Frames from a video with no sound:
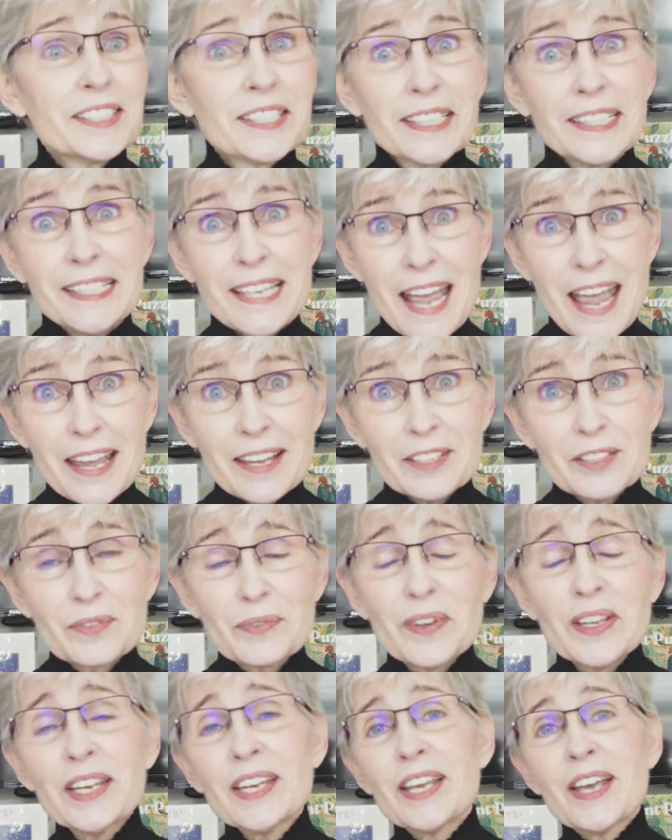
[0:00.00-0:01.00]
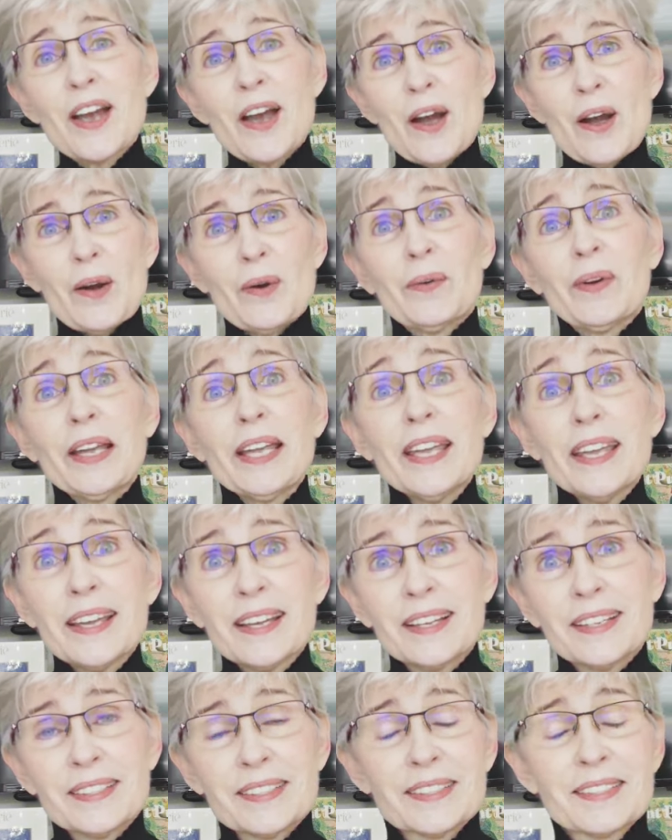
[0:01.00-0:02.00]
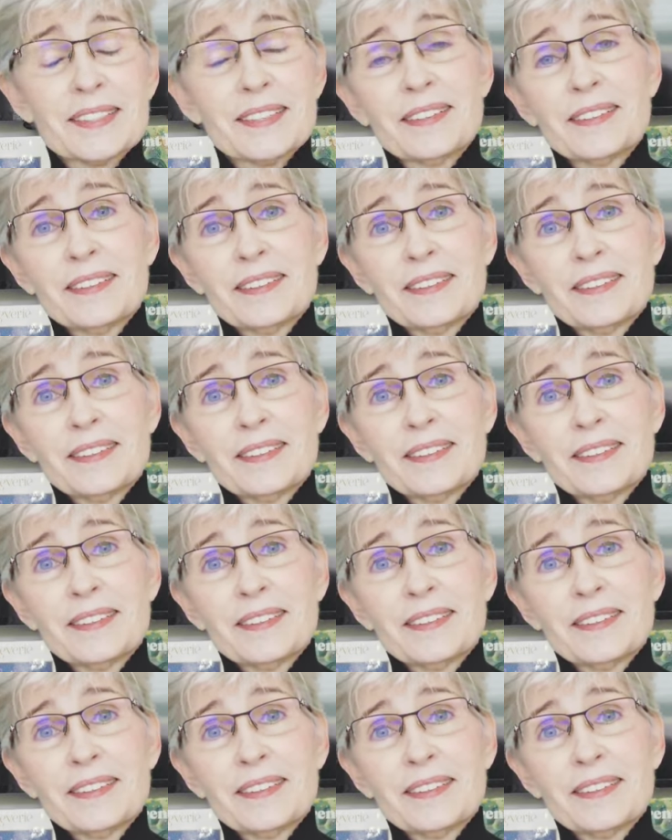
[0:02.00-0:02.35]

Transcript: today's video is